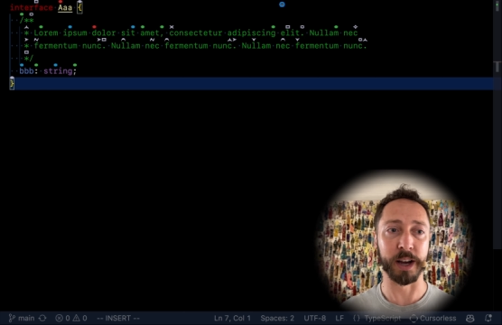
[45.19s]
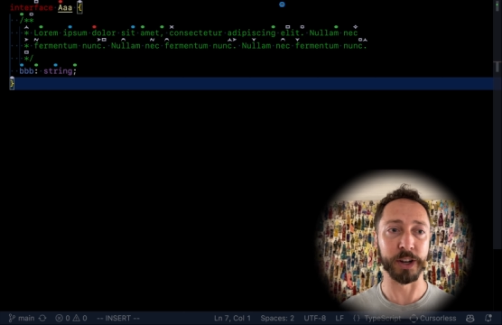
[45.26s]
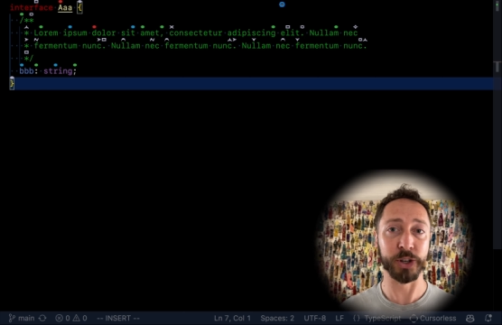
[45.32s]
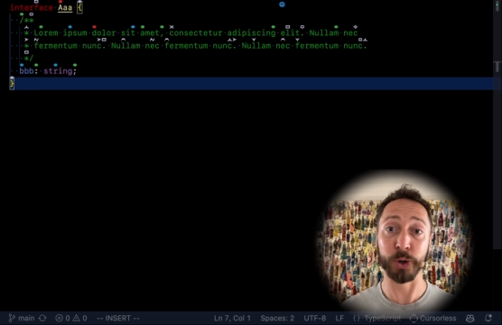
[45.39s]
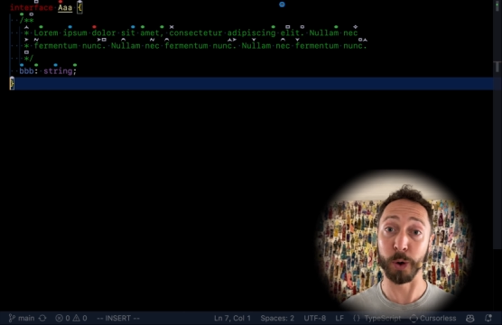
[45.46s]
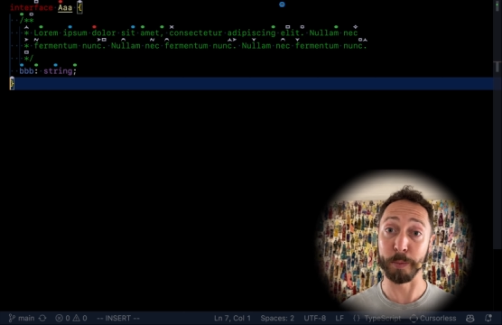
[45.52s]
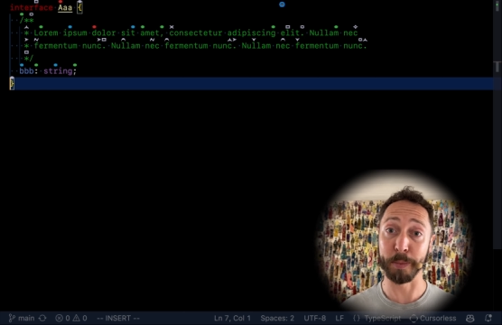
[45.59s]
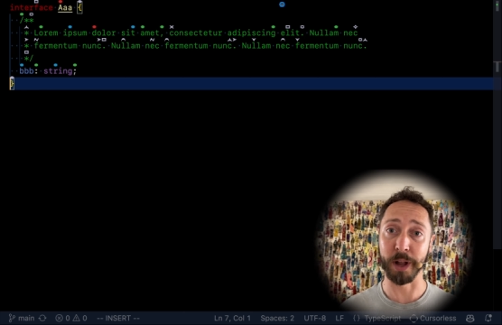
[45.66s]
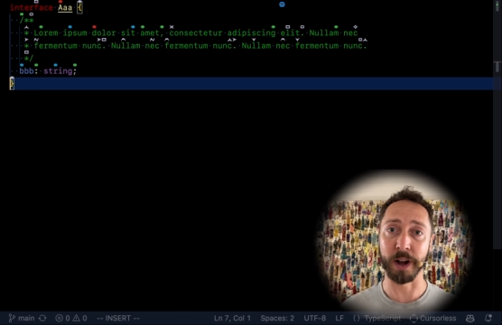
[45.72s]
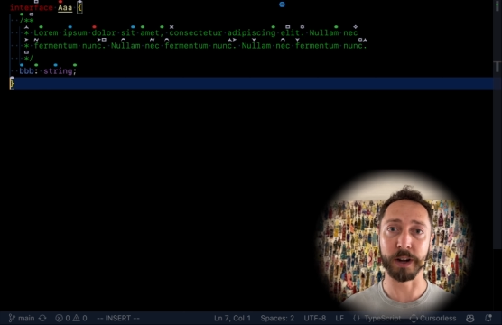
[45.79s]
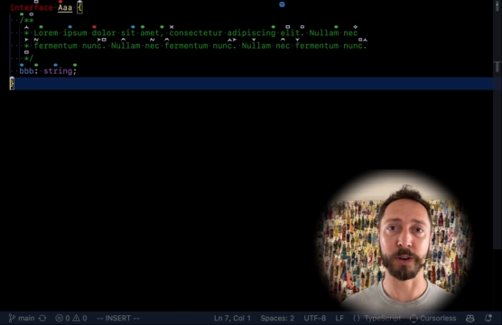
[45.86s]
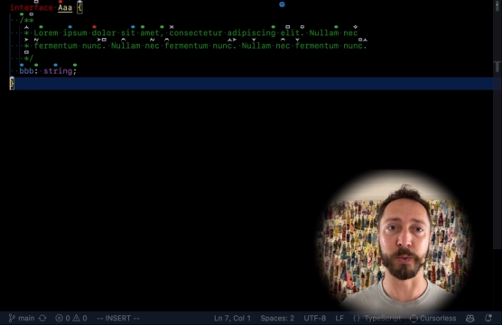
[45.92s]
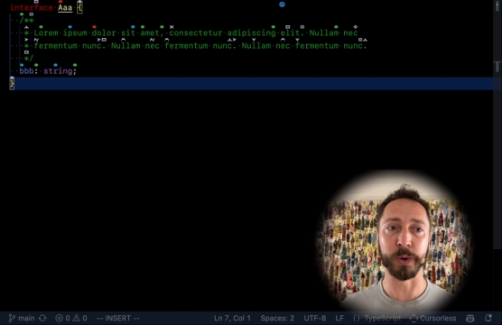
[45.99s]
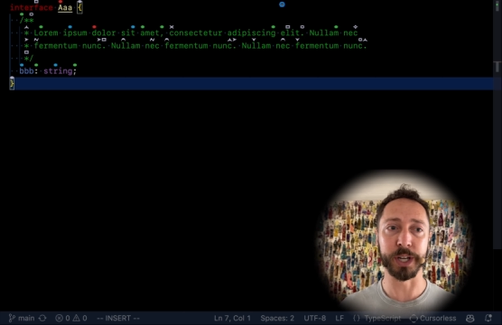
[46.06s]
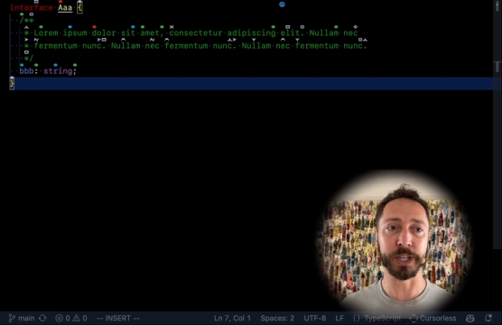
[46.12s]
short
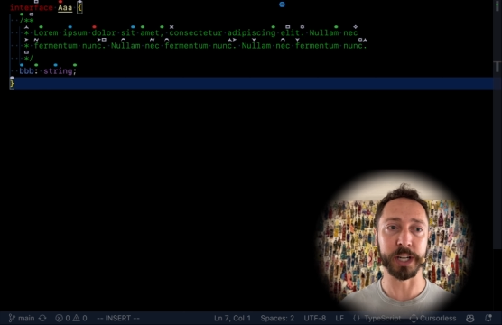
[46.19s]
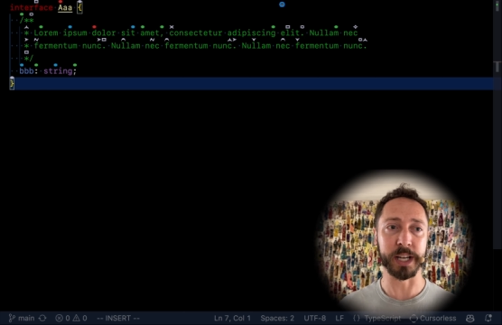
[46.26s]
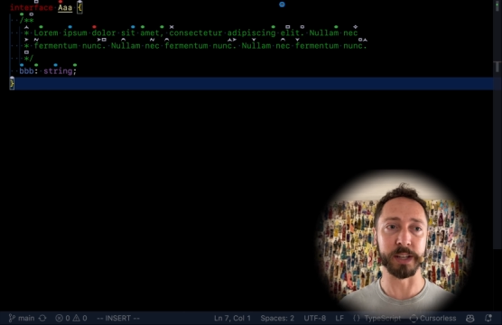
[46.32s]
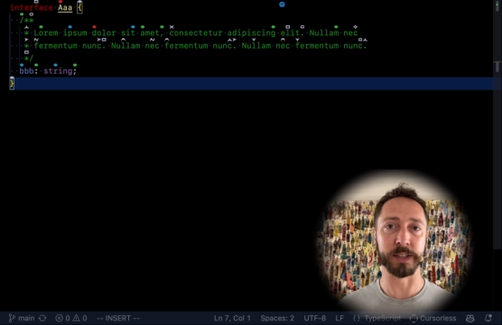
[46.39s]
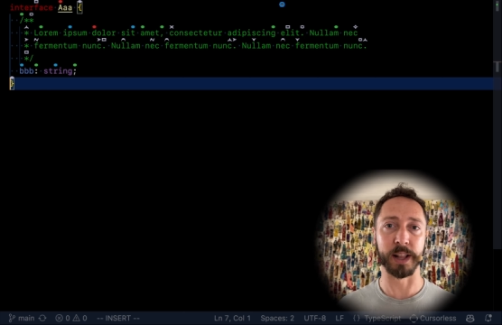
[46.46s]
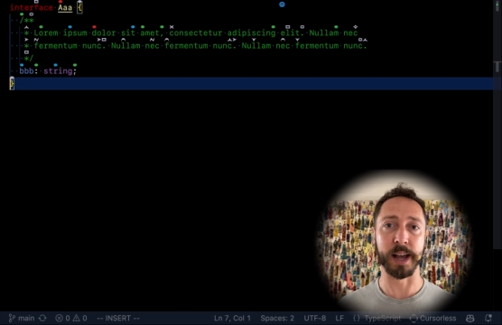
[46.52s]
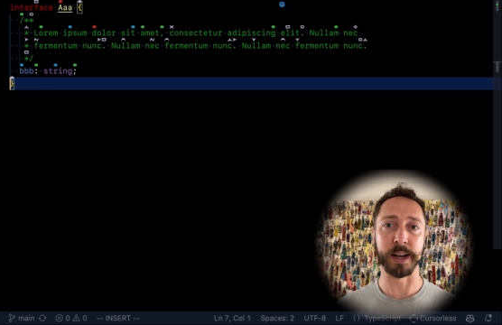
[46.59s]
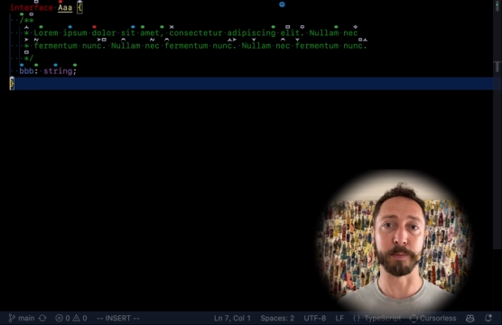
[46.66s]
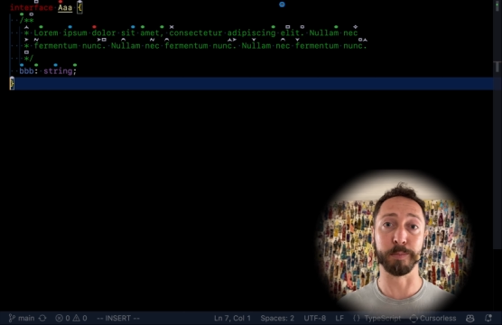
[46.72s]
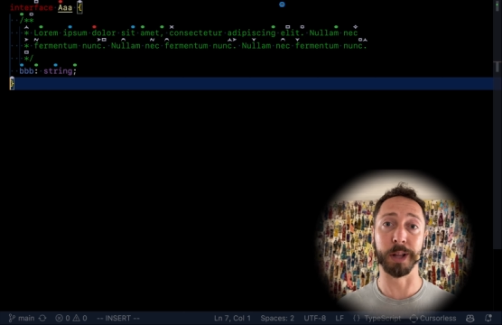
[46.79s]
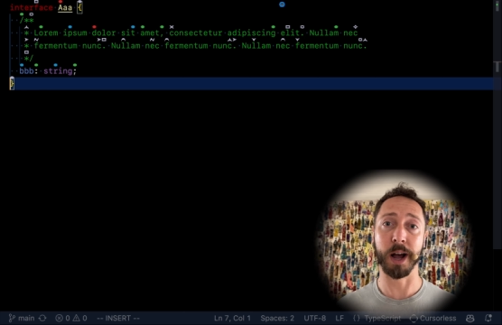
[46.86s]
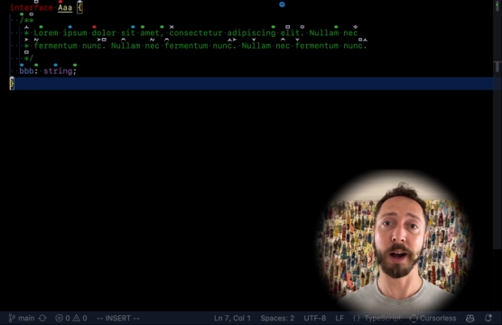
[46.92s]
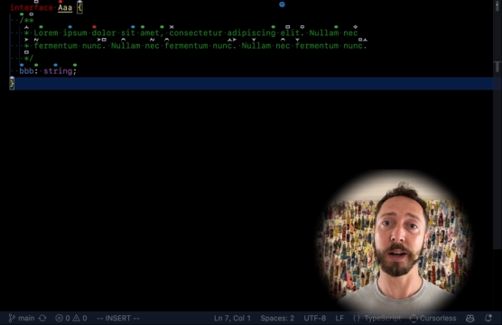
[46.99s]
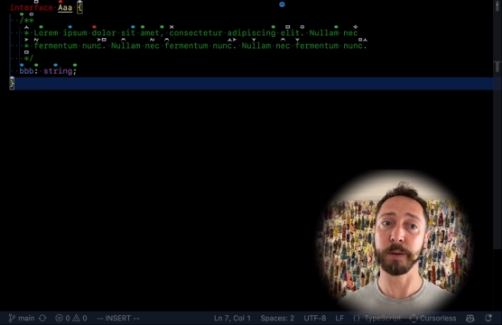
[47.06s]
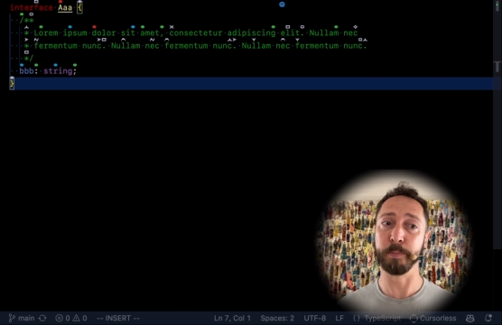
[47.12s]
block, which is like
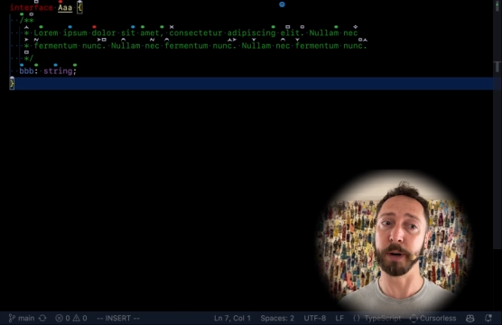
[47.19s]
block,